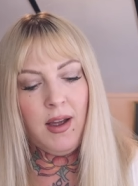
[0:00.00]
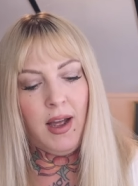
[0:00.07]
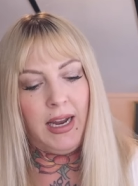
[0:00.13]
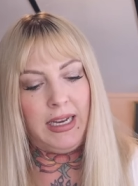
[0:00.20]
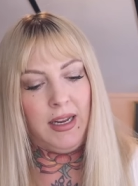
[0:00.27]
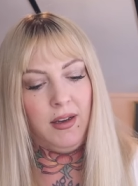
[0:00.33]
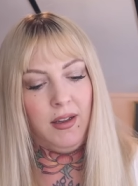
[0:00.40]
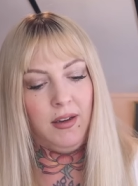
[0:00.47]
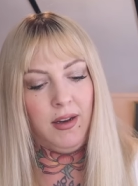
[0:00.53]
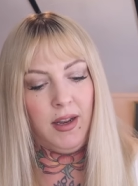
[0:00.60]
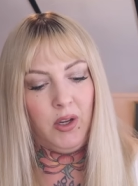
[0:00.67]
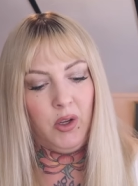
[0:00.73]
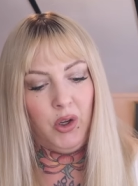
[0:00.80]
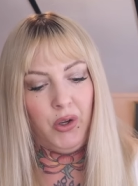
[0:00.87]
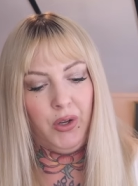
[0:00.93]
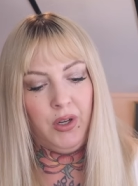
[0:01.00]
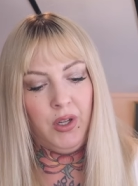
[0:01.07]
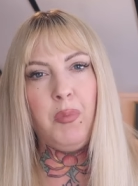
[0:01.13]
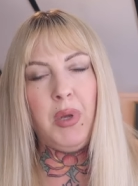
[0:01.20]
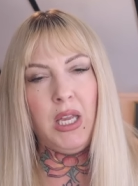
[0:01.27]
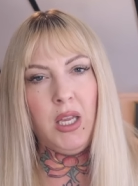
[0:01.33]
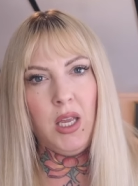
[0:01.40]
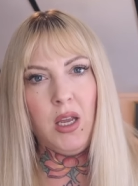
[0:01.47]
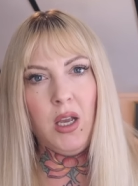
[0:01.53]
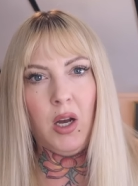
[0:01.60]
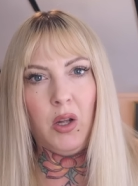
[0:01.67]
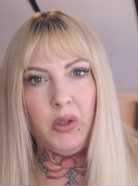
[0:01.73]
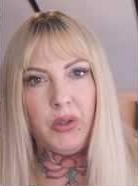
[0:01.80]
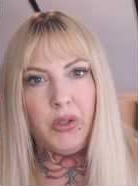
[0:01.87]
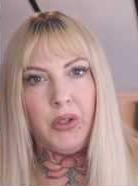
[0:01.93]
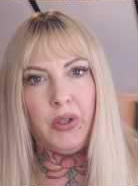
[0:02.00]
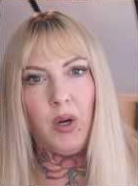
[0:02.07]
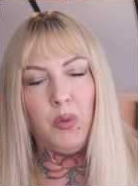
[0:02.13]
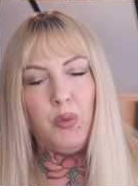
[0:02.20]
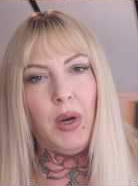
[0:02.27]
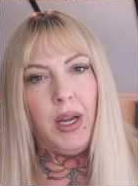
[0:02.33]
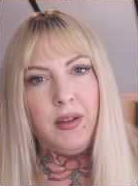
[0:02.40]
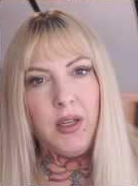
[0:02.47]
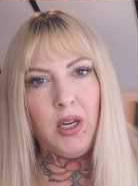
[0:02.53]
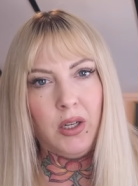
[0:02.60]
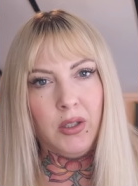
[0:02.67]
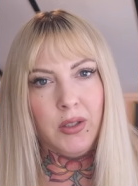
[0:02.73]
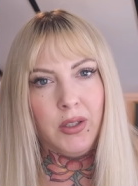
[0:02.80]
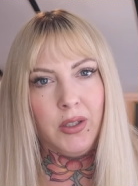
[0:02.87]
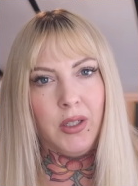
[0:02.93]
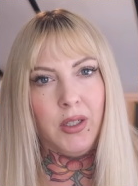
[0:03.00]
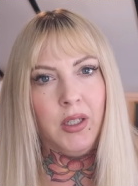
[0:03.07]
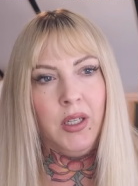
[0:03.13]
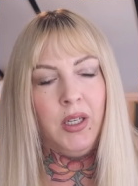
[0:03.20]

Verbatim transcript: I needed a good pinky color, a red color.